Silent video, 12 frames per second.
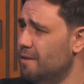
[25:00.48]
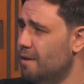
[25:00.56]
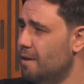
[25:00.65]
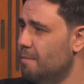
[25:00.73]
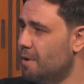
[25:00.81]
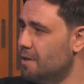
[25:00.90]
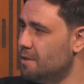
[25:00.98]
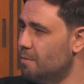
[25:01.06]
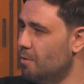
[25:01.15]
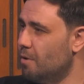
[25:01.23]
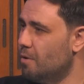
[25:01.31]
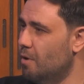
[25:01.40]
mm-hmm. because of the
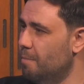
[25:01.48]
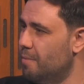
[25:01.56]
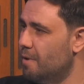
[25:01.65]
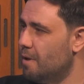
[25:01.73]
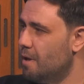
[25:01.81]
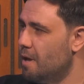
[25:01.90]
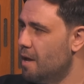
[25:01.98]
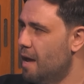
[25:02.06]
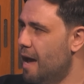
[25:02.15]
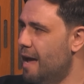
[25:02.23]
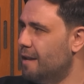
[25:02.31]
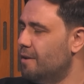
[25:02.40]
World Cup. Of course.
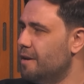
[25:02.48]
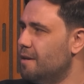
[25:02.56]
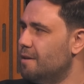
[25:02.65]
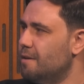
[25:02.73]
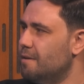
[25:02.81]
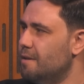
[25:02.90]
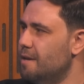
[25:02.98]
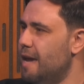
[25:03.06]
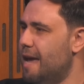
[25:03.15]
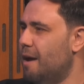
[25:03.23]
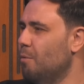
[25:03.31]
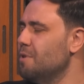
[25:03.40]
And like,
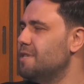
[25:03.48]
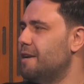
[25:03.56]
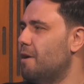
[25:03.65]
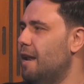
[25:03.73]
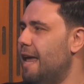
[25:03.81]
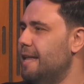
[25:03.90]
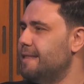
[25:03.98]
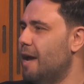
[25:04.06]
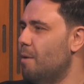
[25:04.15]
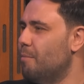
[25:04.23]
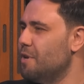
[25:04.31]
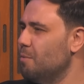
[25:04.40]
yeah, I wouldn't say they're a
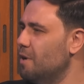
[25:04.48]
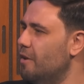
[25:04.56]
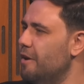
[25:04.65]
letdown, but you would have